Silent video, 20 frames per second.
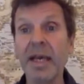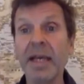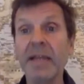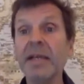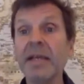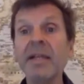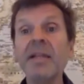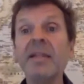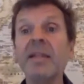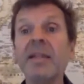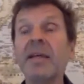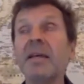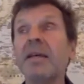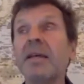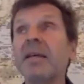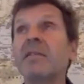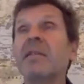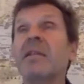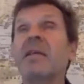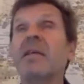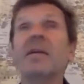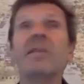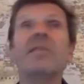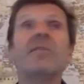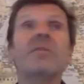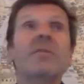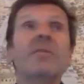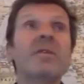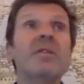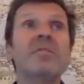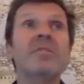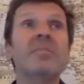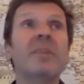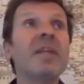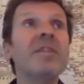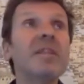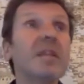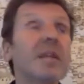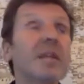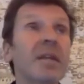Yeah. And then it's like, it's
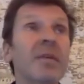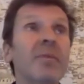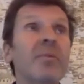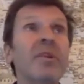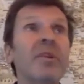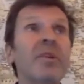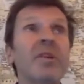magical.